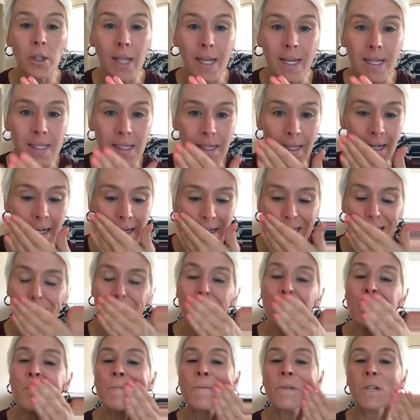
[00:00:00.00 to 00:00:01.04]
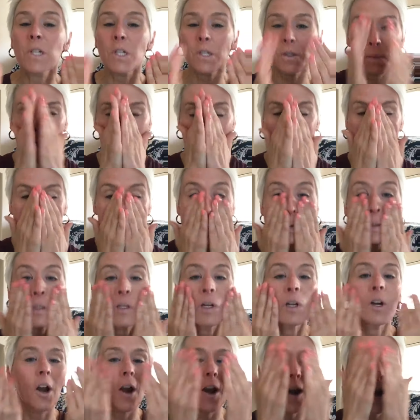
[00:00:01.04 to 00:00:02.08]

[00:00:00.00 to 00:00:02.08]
laziness, which is what I told her.